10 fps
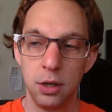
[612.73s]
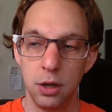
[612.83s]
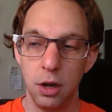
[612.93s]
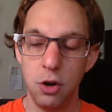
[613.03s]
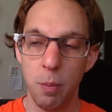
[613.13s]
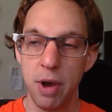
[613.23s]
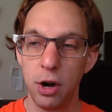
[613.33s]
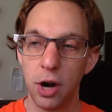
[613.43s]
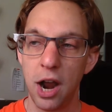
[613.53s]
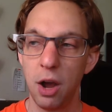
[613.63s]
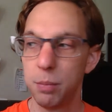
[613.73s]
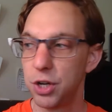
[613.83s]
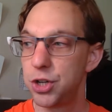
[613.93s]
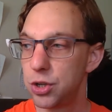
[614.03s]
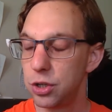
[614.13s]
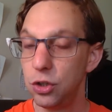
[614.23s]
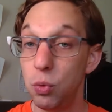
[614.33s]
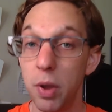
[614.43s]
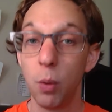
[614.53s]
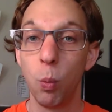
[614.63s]
And no matter how much you
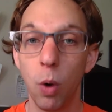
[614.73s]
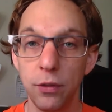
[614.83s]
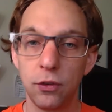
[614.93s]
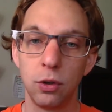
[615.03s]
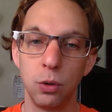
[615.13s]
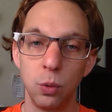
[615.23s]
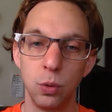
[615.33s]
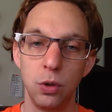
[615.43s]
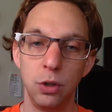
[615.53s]
may want to,